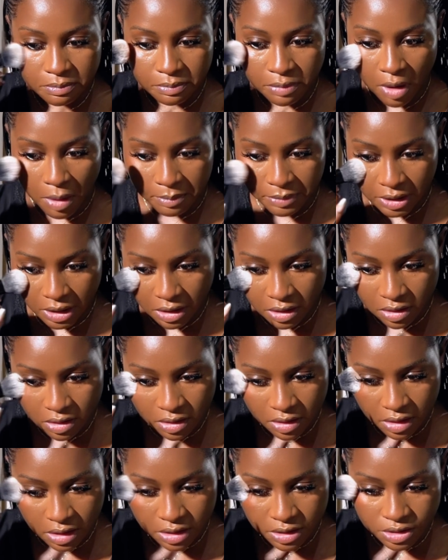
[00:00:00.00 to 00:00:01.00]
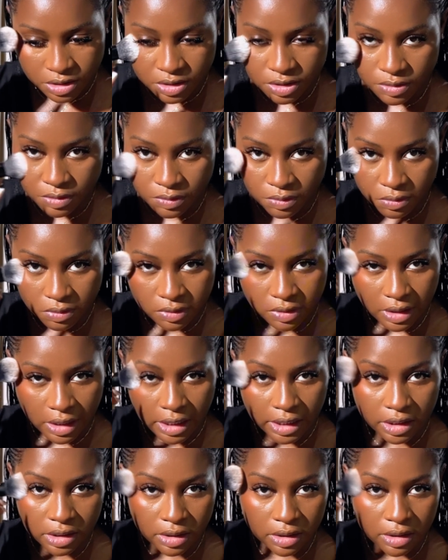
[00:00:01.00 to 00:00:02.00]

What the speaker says: Pumpkin and just throw that